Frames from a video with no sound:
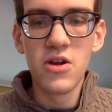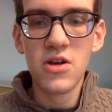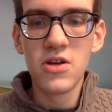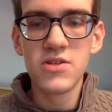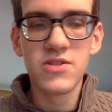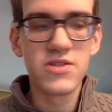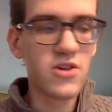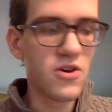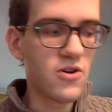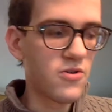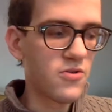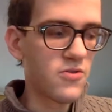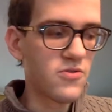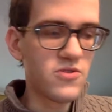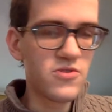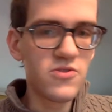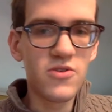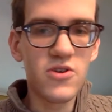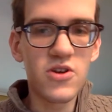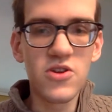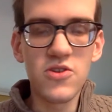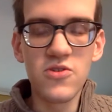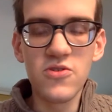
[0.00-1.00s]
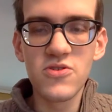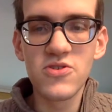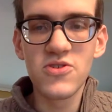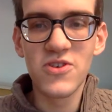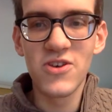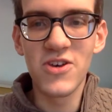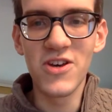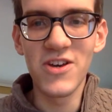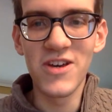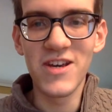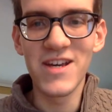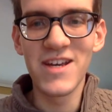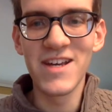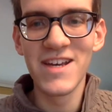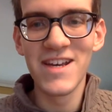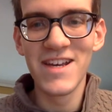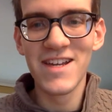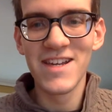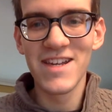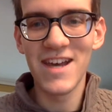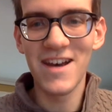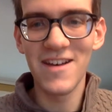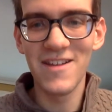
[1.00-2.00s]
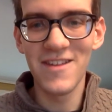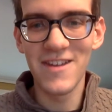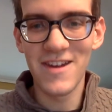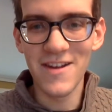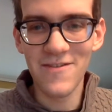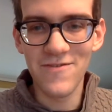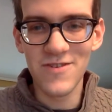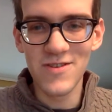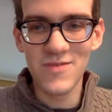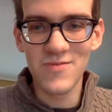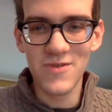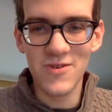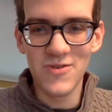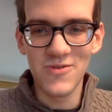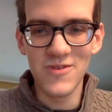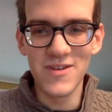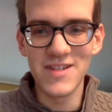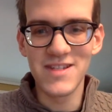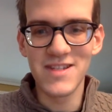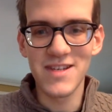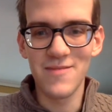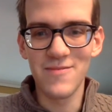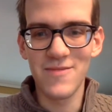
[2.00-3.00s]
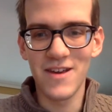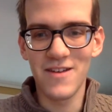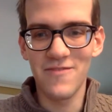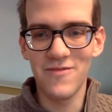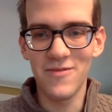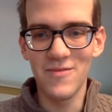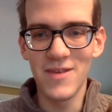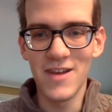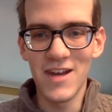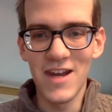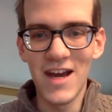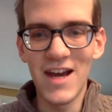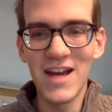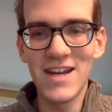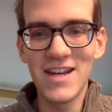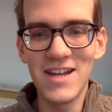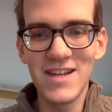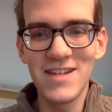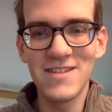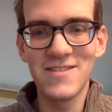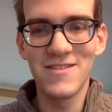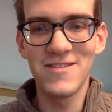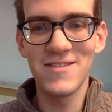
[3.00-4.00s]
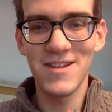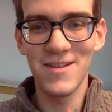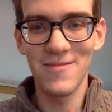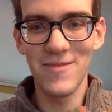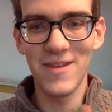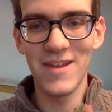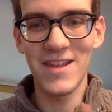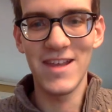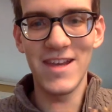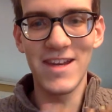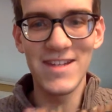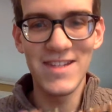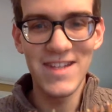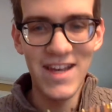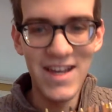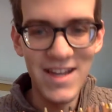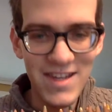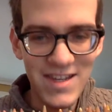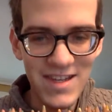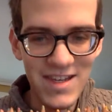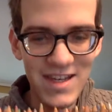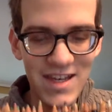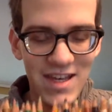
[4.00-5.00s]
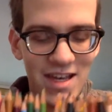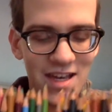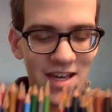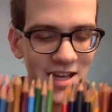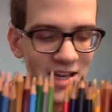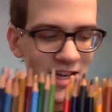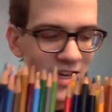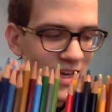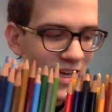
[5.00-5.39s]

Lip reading: So you can usually tell the difference between something from the 90s or something that is antique.